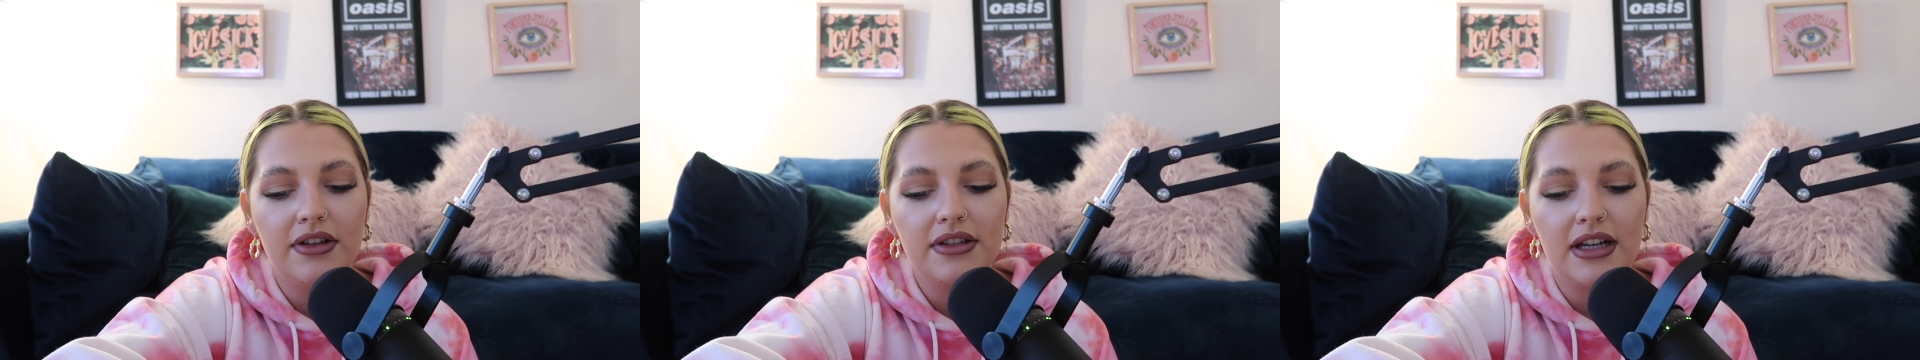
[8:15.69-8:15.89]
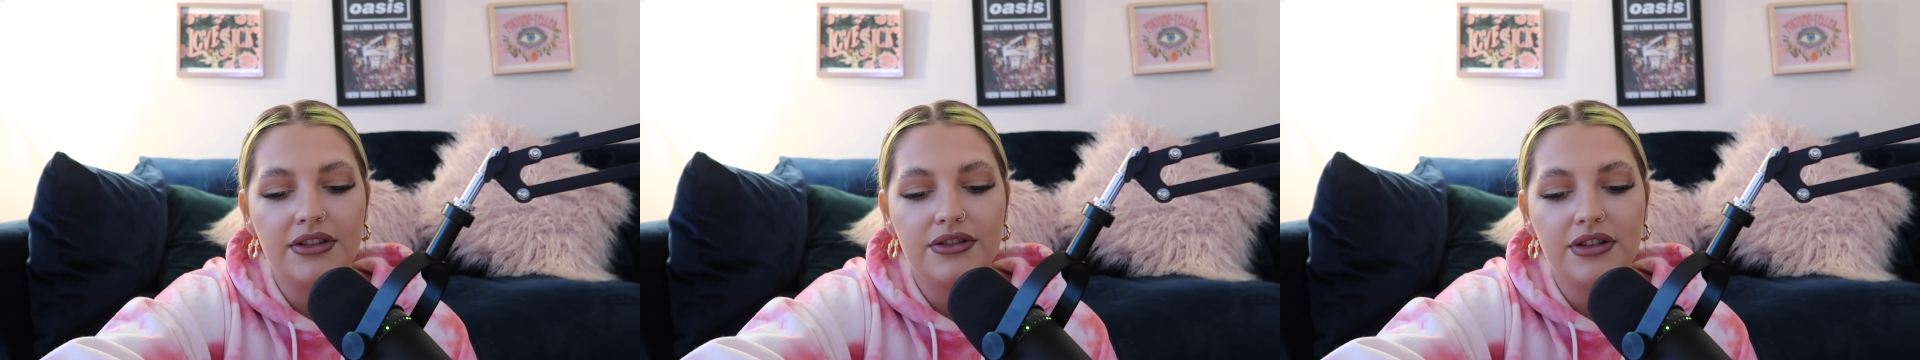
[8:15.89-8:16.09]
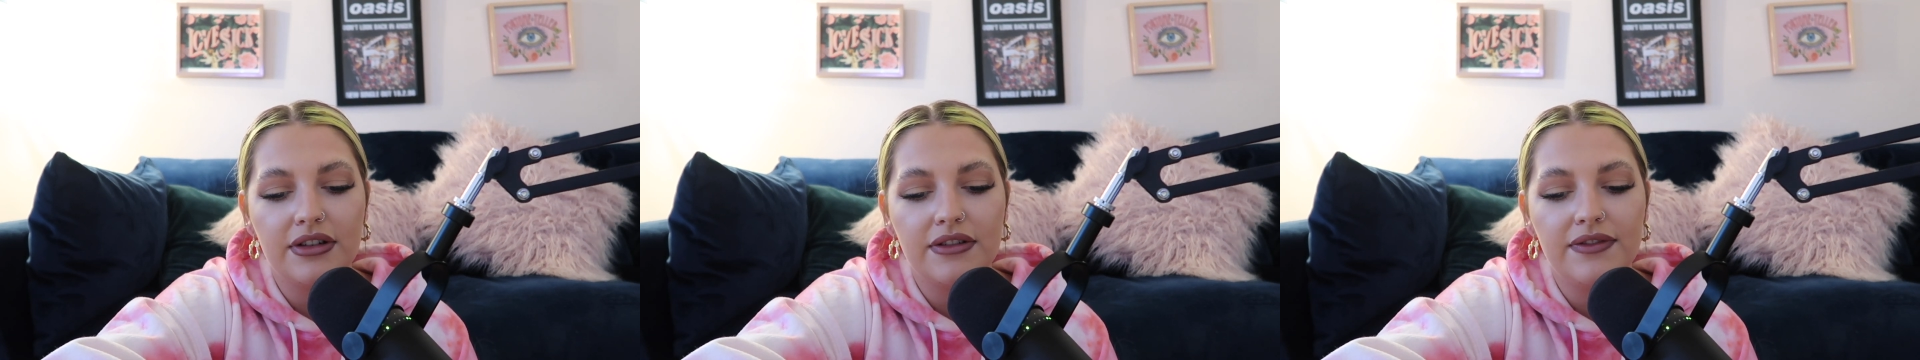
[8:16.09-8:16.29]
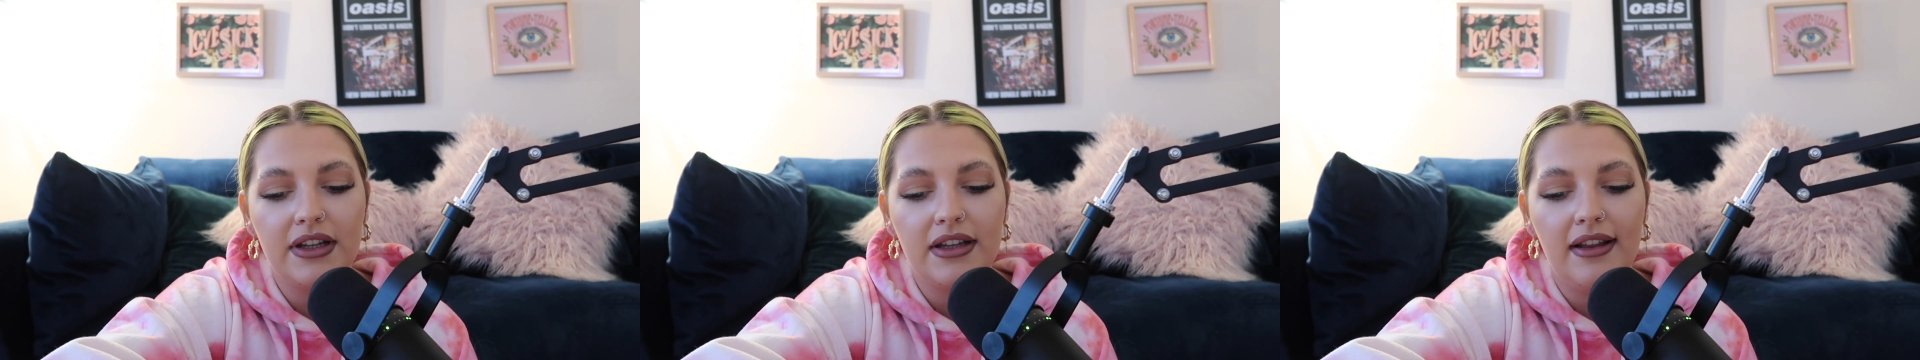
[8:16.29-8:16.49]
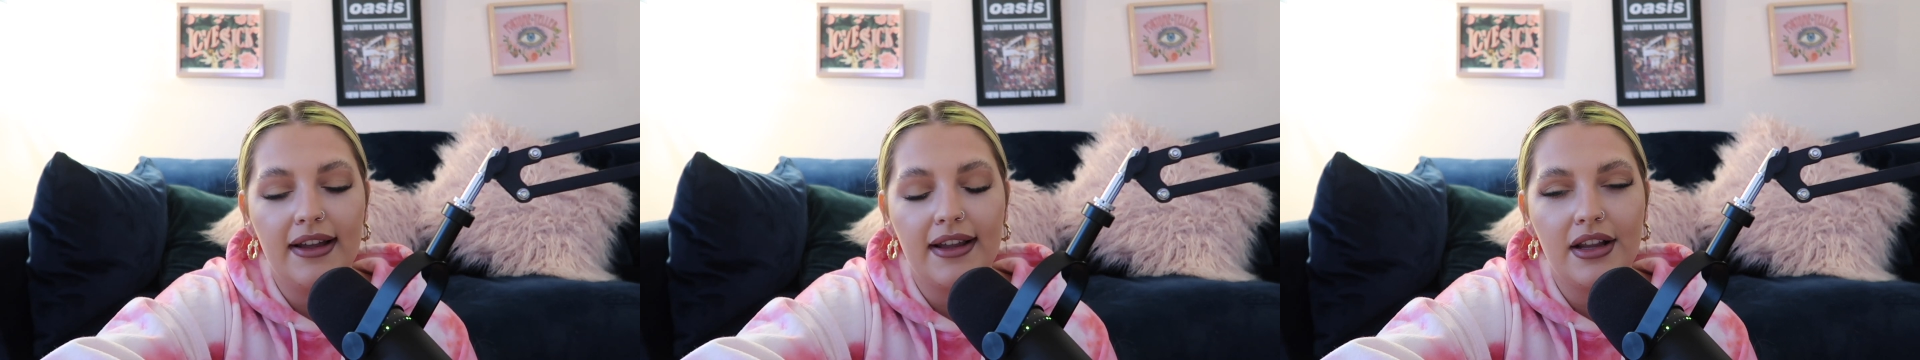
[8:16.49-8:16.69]
because I don't
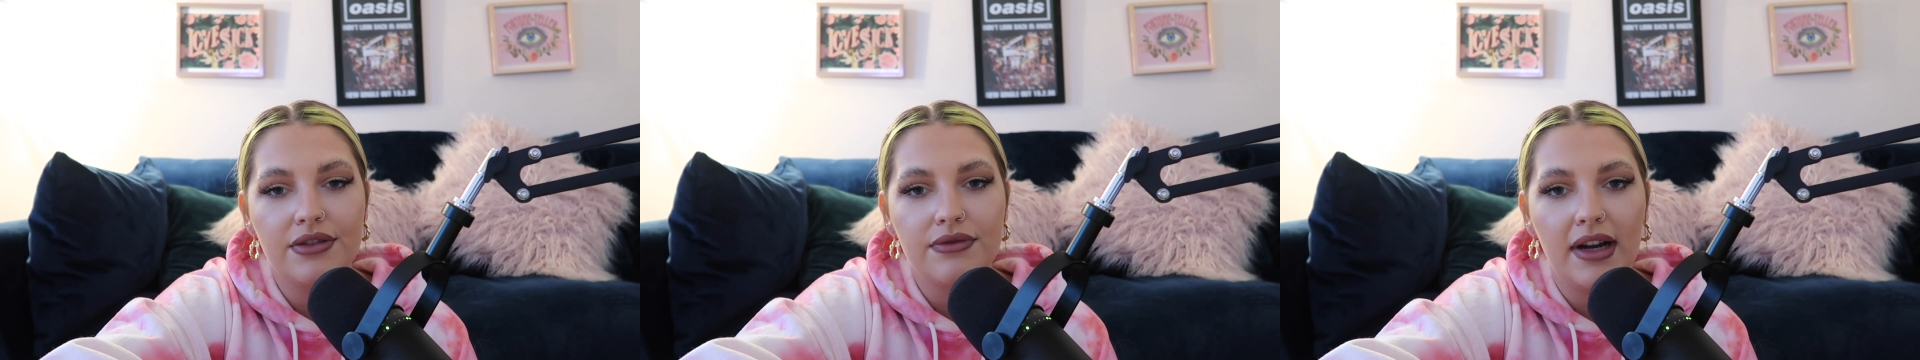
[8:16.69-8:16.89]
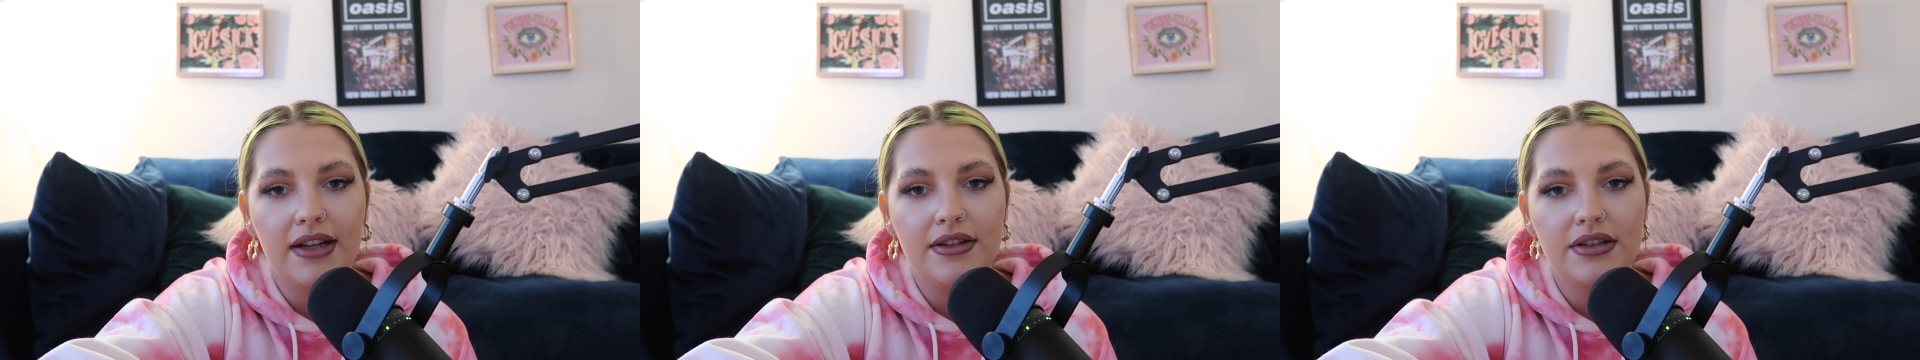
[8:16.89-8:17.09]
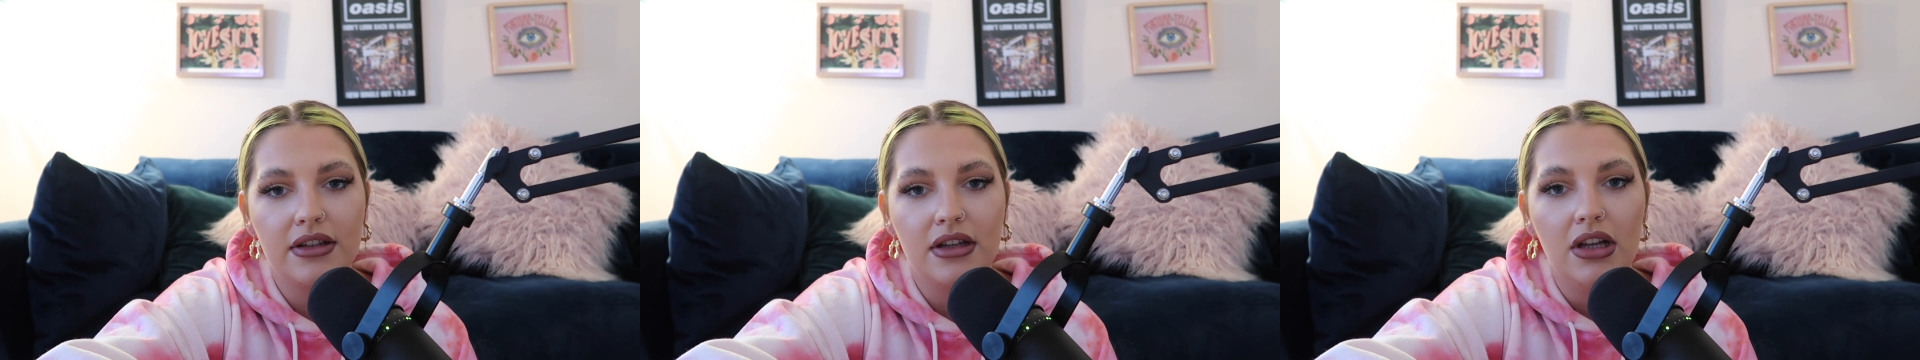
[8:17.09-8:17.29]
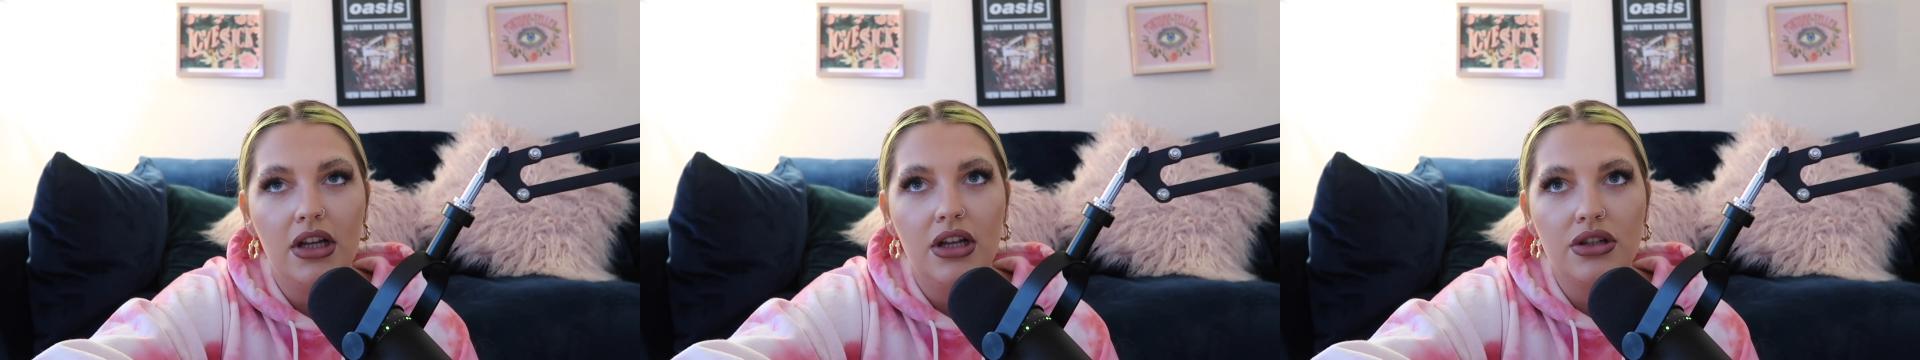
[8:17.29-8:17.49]
feel like it's right to